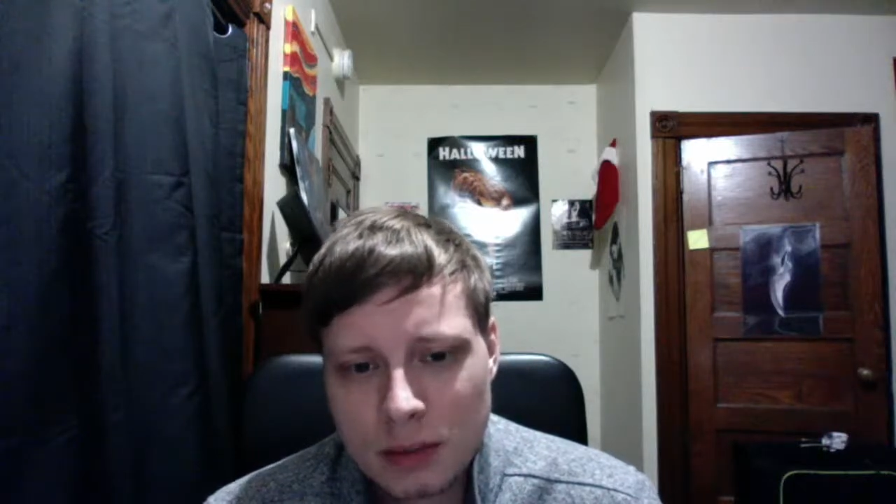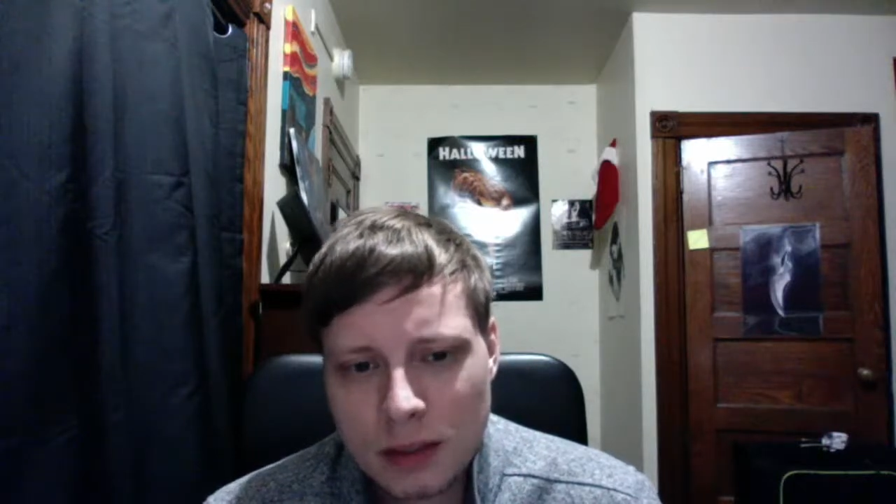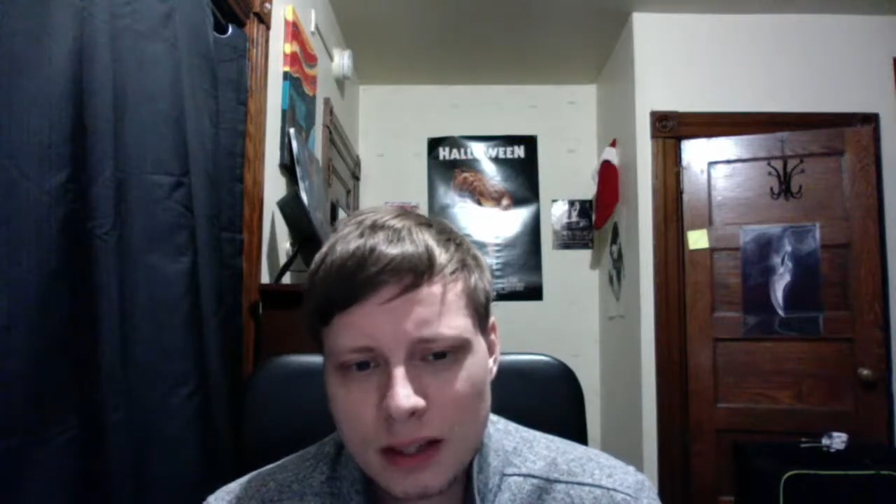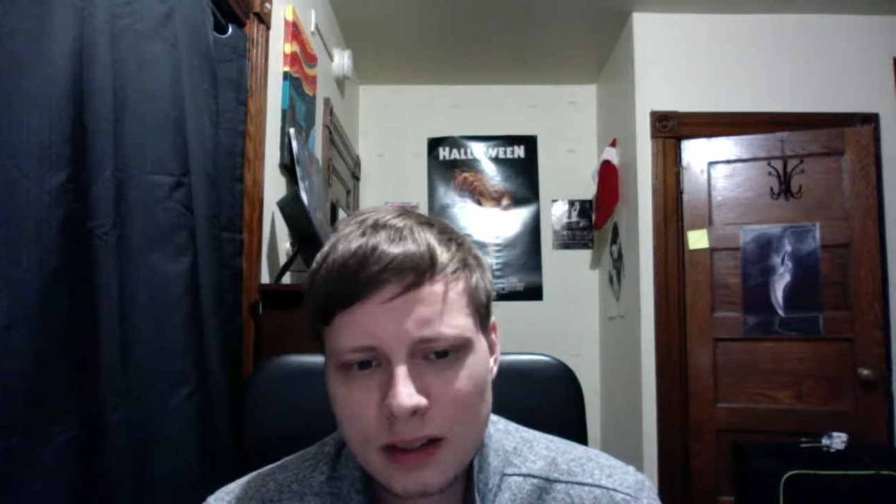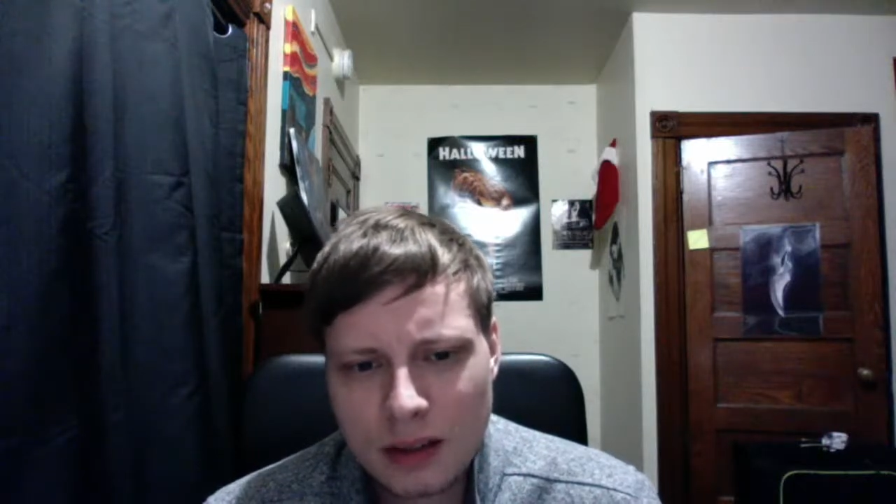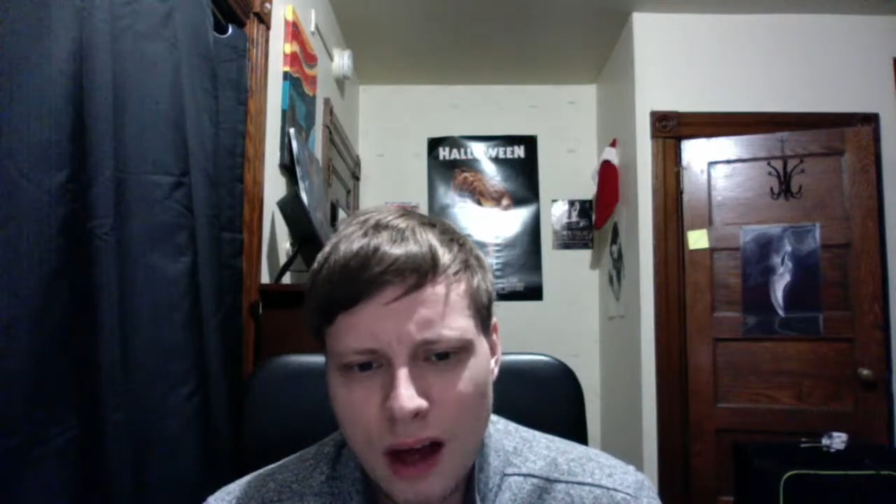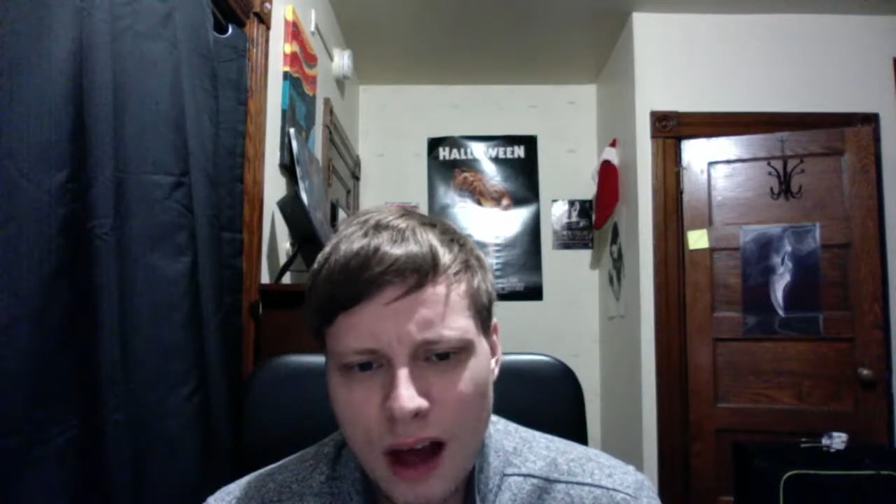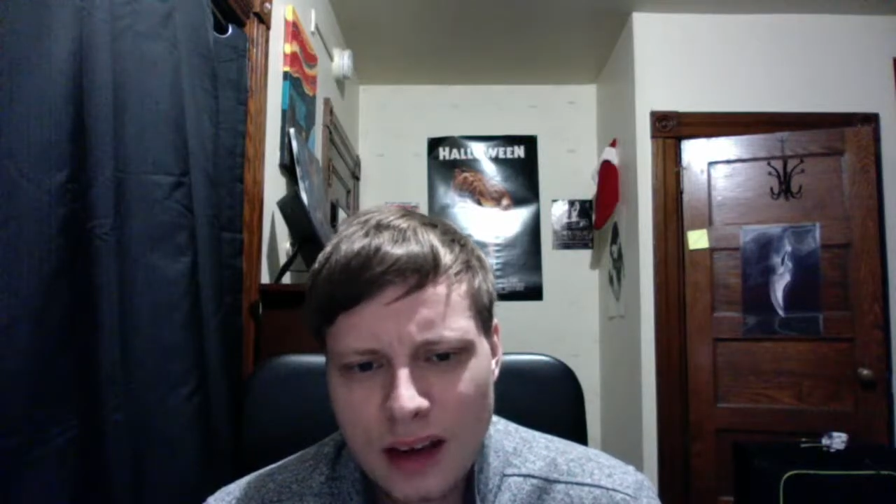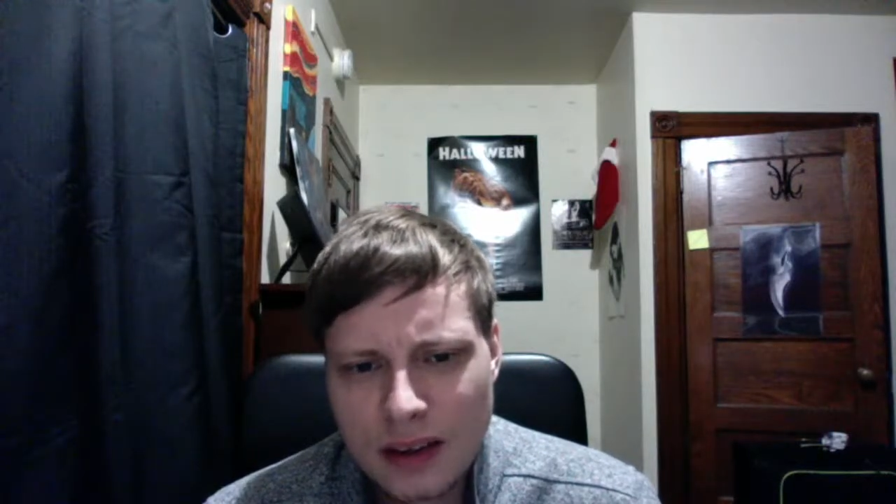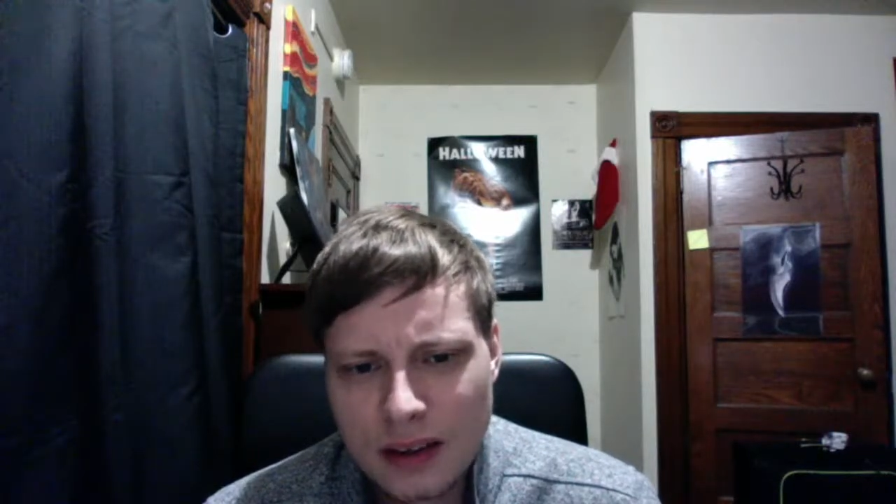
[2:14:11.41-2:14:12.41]
like we're getting a
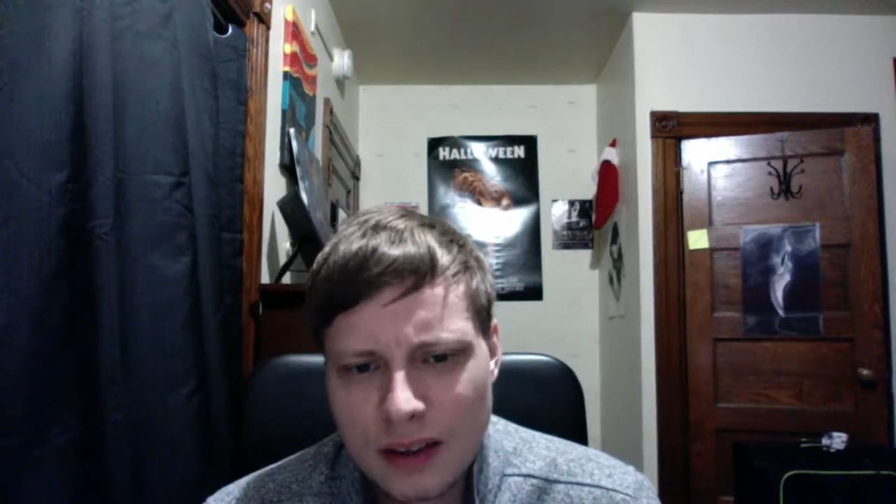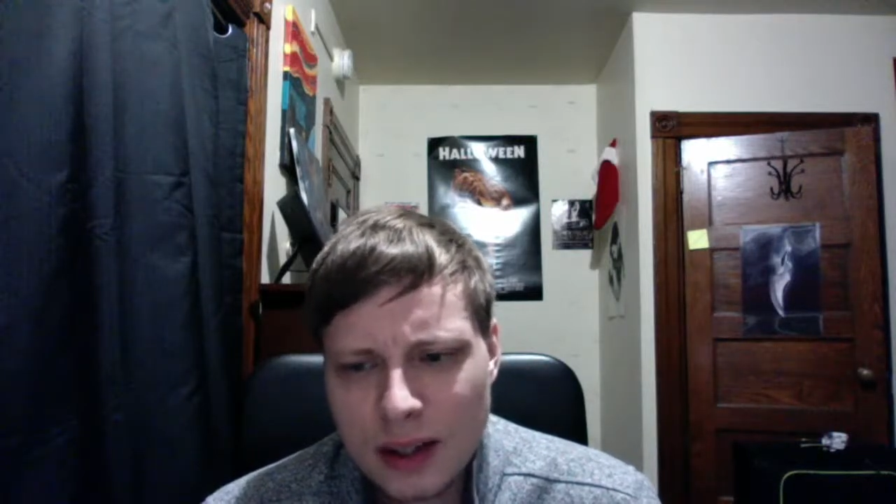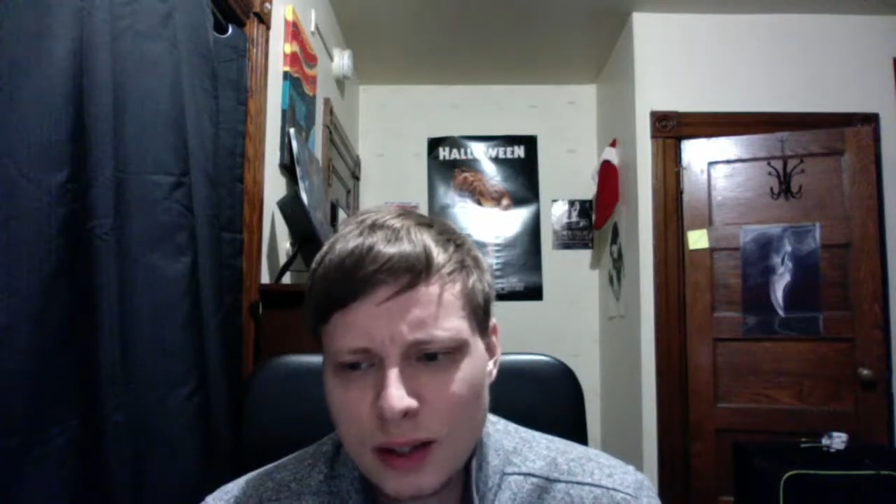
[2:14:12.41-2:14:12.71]
lot of